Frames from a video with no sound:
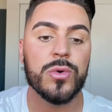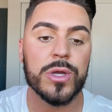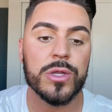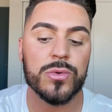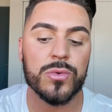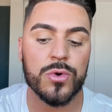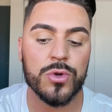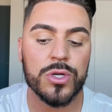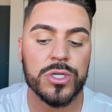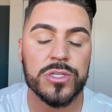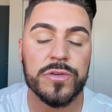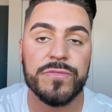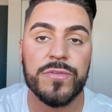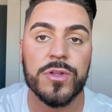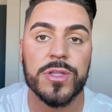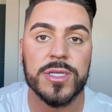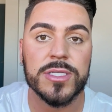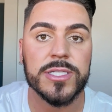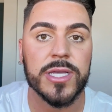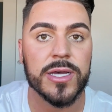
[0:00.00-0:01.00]
in order to
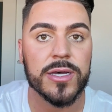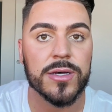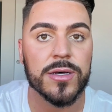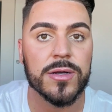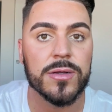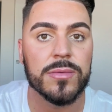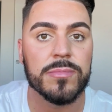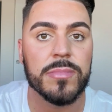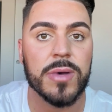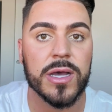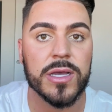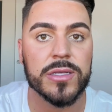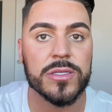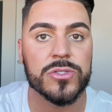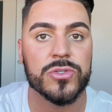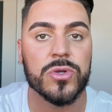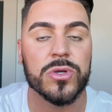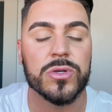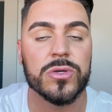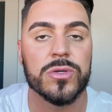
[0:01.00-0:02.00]
fully tell my
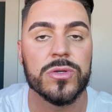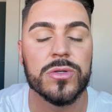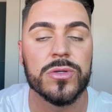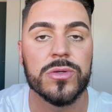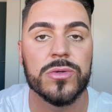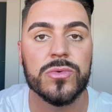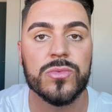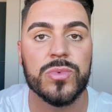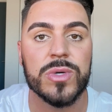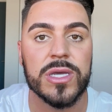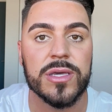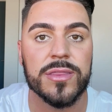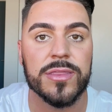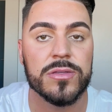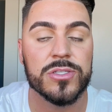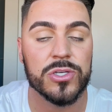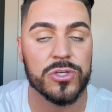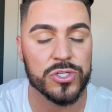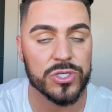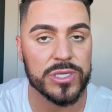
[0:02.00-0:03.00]
struggle
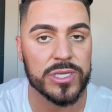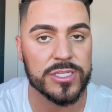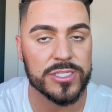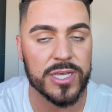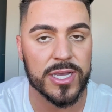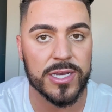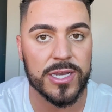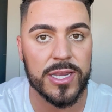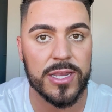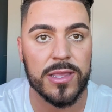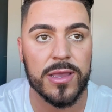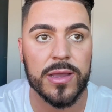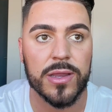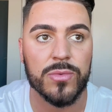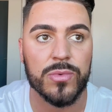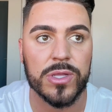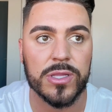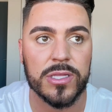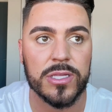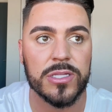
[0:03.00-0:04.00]
with social anxiety, I
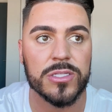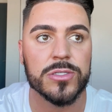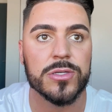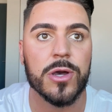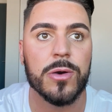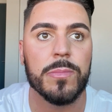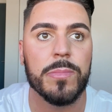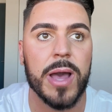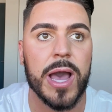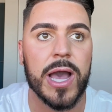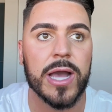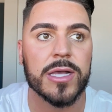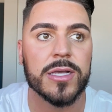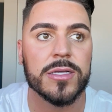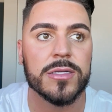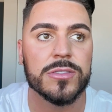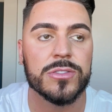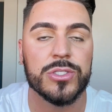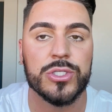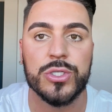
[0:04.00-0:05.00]
really need to go back
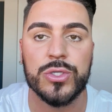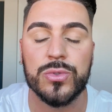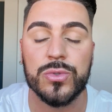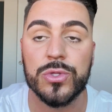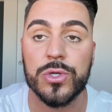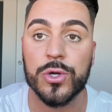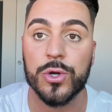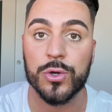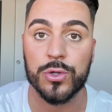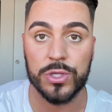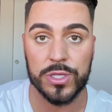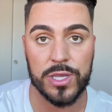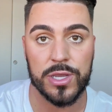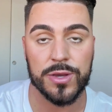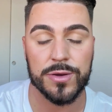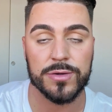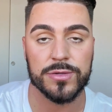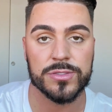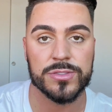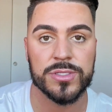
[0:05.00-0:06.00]
to the early
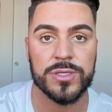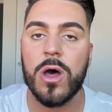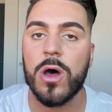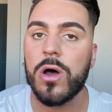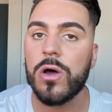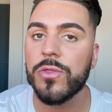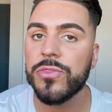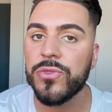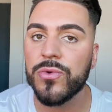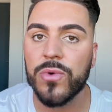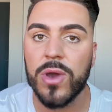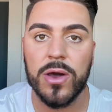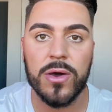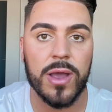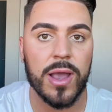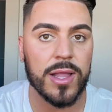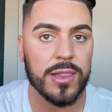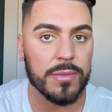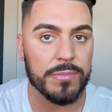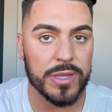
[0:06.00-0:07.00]
years. All
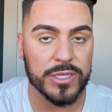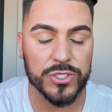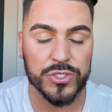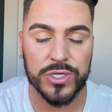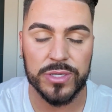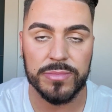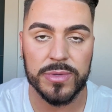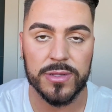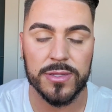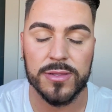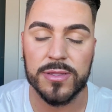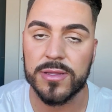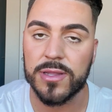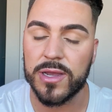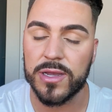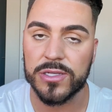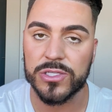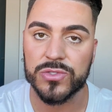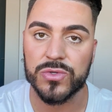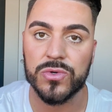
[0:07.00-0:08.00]
throughout elementary, middle, and
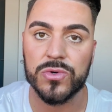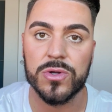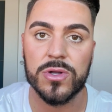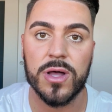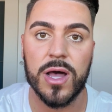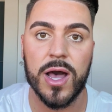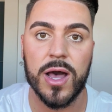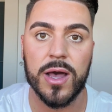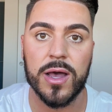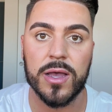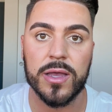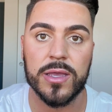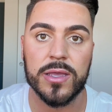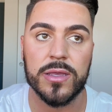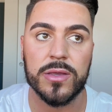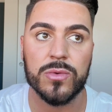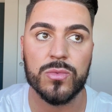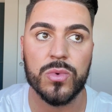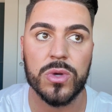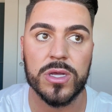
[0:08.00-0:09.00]
high school,
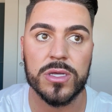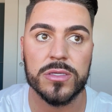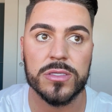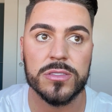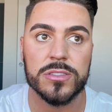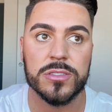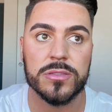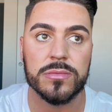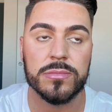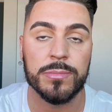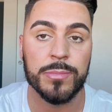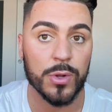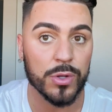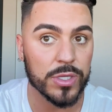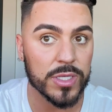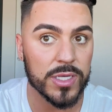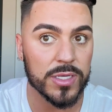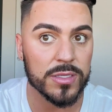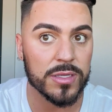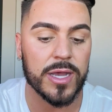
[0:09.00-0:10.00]
I was
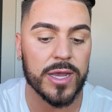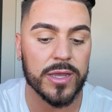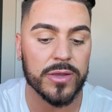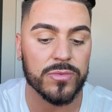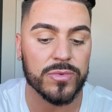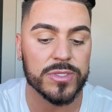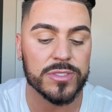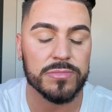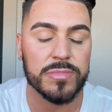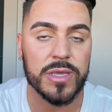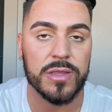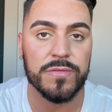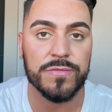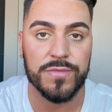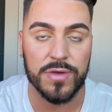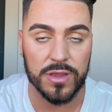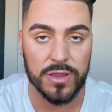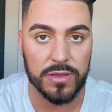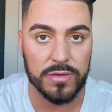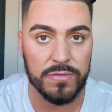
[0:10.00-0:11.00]
bullied. I was made
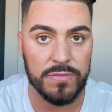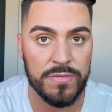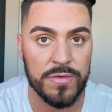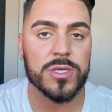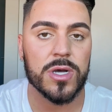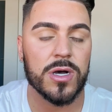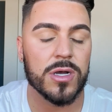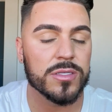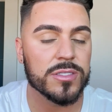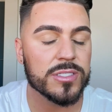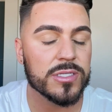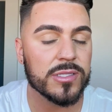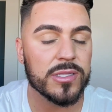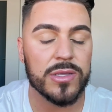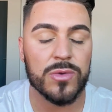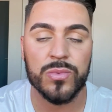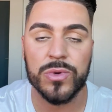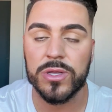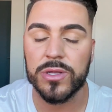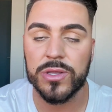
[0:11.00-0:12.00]
fun of,
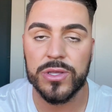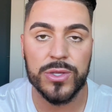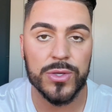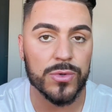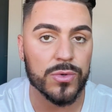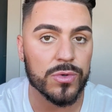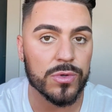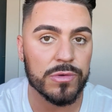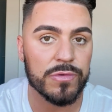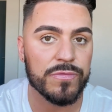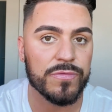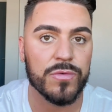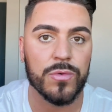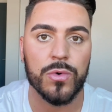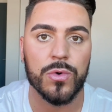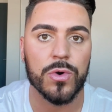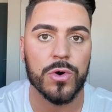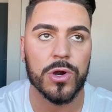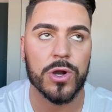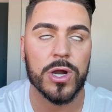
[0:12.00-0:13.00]
constantly ridiculed for